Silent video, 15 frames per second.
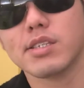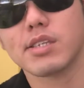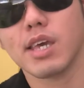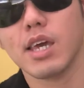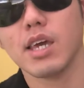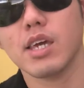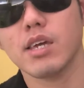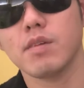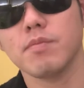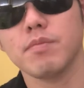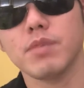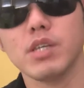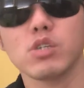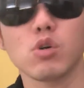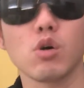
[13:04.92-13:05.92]
game
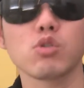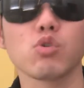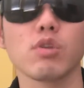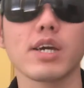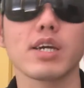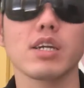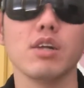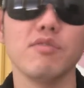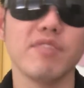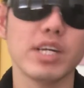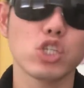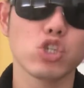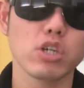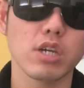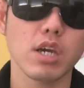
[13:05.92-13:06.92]
is also like an
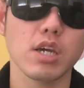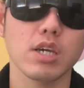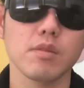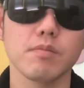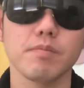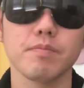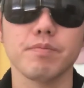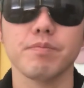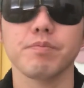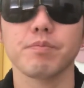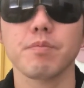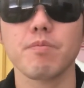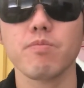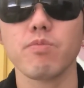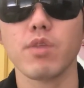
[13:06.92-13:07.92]
adventure game,
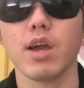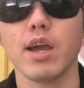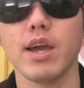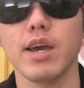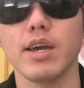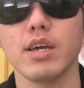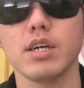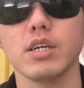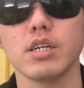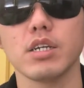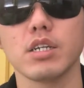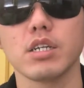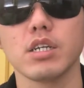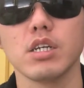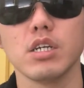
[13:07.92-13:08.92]

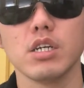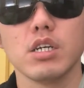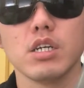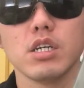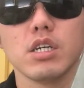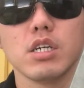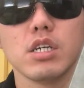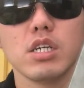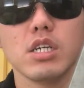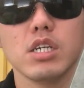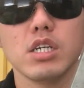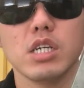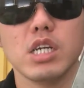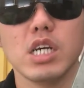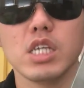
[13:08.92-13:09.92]
and
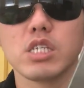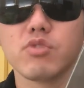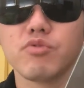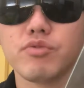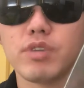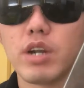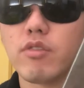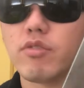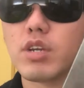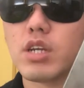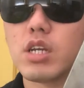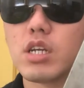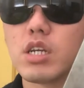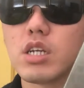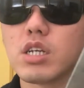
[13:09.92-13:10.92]
it's
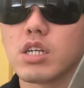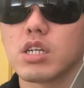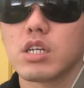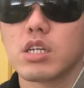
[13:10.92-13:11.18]
very